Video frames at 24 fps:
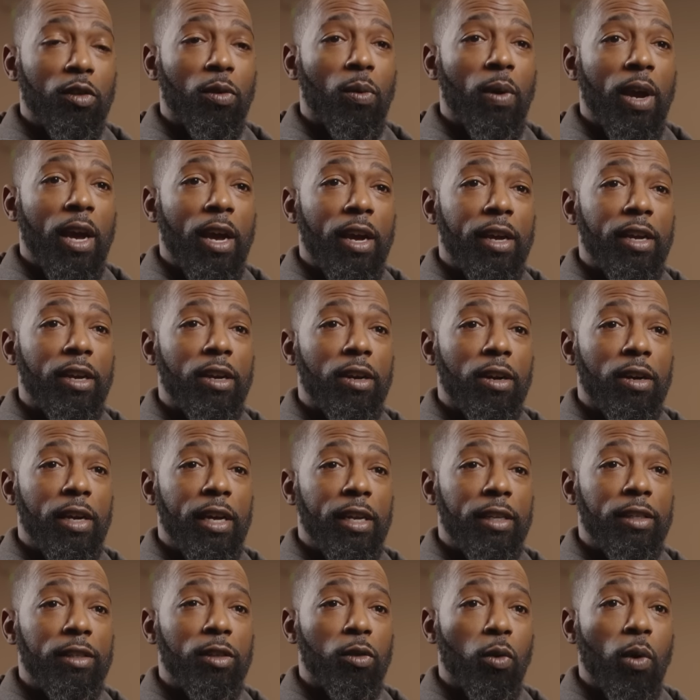around here
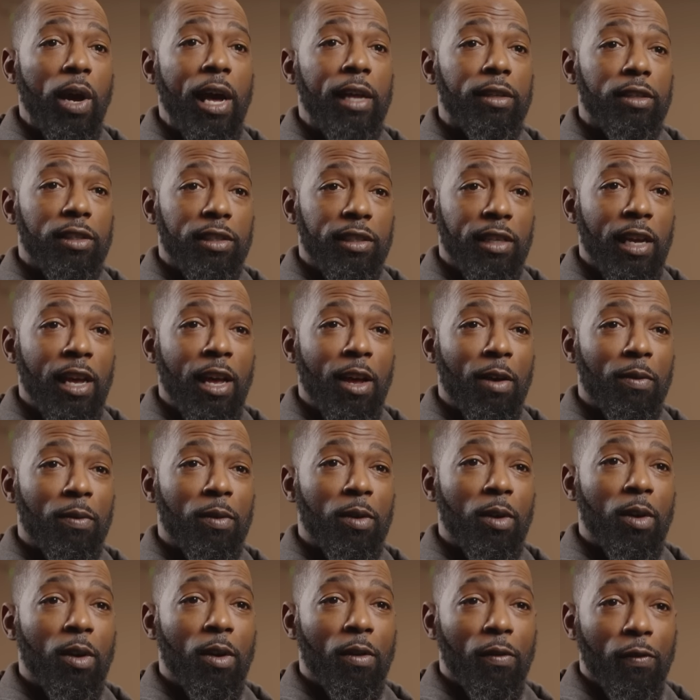and throughout the South
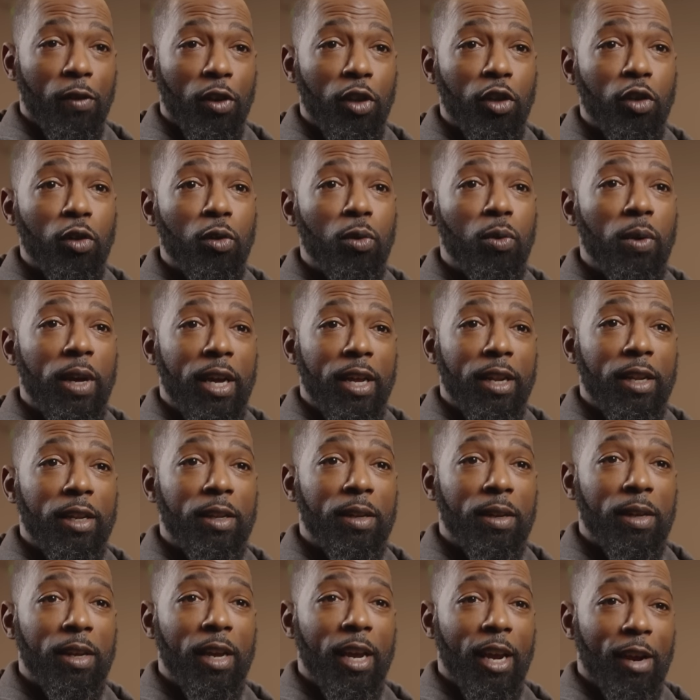for you and
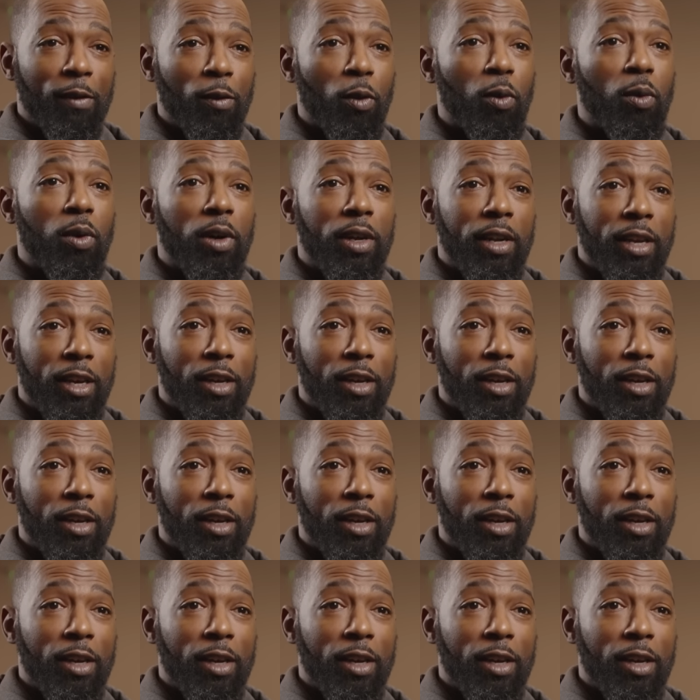everyone